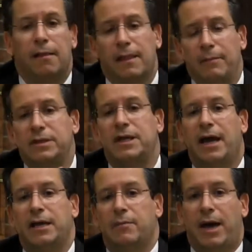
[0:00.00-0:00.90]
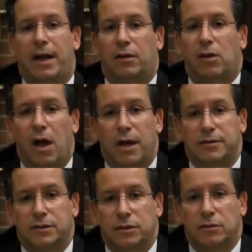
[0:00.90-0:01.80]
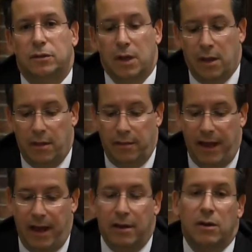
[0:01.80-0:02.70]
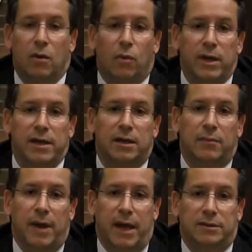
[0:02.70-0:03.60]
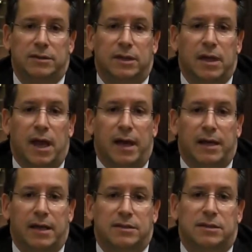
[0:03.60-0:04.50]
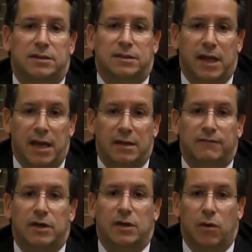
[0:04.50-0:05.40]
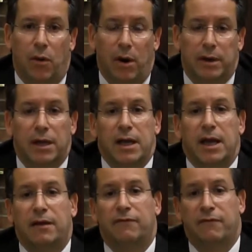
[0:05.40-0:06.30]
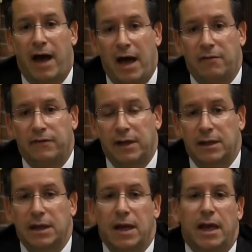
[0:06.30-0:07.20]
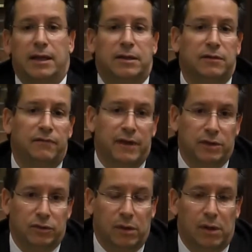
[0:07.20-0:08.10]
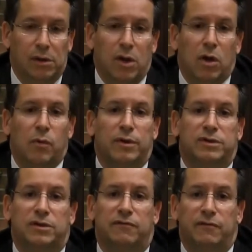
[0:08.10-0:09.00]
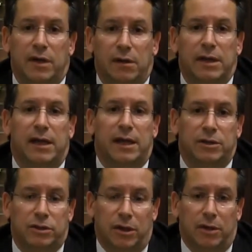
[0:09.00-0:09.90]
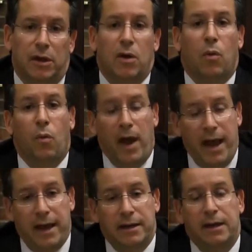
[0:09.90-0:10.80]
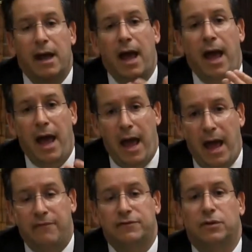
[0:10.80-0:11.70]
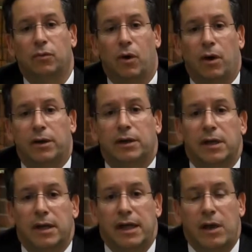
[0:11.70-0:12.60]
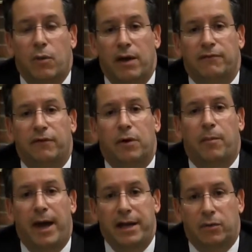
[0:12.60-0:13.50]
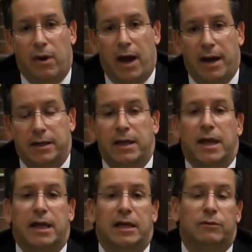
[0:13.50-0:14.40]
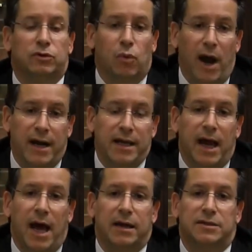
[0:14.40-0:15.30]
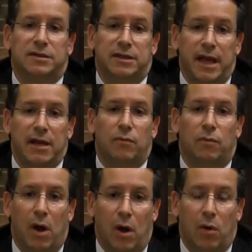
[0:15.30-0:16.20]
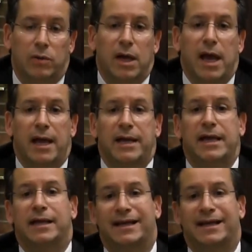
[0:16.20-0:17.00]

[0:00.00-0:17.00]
Let me tell you about a lawsuit that we commenced against the state of New York involving an individual who was severely injured when, after work, he went for a bike ride and he was riding on a state road and he